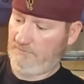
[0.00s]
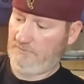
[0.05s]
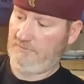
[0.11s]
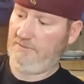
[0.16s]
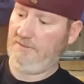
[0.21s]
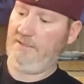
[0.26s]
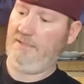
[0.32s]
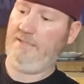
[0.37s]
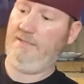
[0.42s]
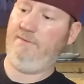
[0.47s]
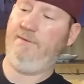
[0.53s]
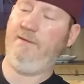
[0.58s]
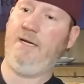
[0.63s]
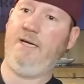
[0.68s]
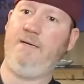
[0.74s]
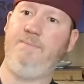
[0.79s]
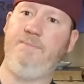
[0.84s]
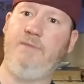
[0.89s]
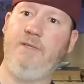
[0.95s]
And,
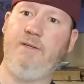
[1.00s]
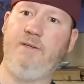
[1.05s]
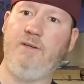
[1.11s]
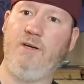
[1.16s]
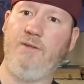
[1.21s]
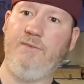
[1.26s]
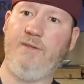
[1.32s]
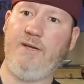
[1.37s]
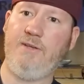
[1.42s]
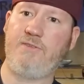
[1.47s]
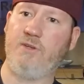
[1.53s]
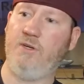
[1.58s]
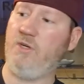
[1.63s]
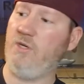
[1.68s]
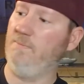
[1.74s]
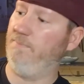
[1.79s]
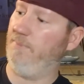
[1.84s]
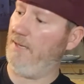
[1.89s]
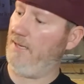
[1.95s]
nice
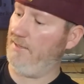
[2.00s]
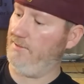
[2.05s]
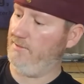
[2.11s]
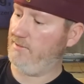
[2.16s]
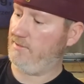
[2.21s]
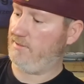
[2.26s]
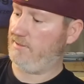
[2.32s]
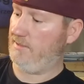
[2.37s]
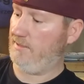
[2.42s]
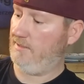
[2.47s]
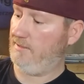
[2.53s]
old buttons.